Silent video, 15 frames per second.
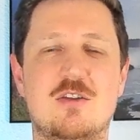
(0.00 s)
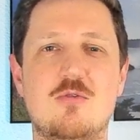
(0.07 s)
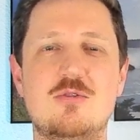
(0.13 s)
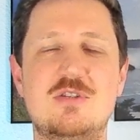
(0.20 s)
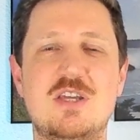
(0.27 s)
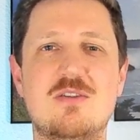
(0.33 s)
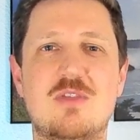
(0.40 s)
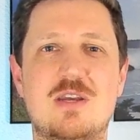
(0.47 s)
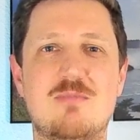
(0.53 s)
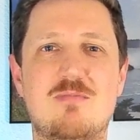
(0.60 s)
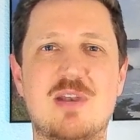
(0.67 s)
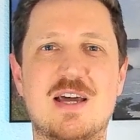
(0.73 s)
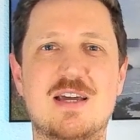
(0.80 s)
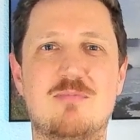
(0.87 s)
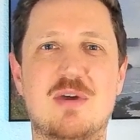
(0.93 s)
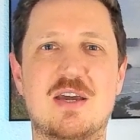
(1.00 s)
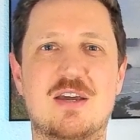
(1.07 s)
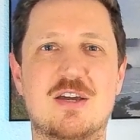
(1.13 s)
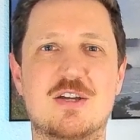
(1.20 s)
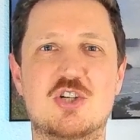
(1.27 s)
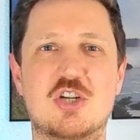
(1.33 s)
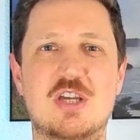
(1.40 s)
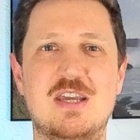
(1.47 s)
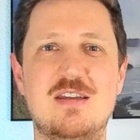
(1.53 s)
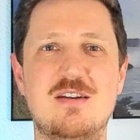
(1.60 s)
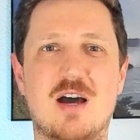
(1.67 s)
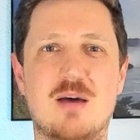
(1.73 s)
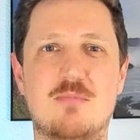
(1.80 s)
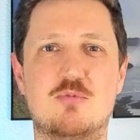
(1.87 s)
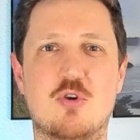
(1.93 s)
using the dplyr package
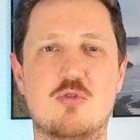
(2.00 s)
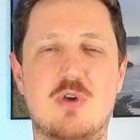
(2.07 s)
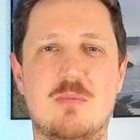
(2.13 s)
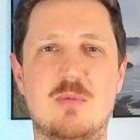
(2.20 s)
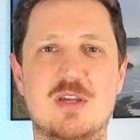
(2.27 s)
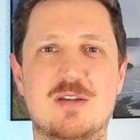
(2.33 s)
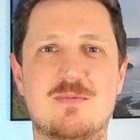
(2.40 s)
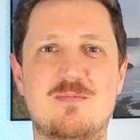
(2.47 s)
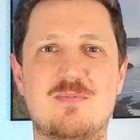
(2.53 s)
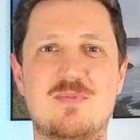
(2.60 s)
in R programming.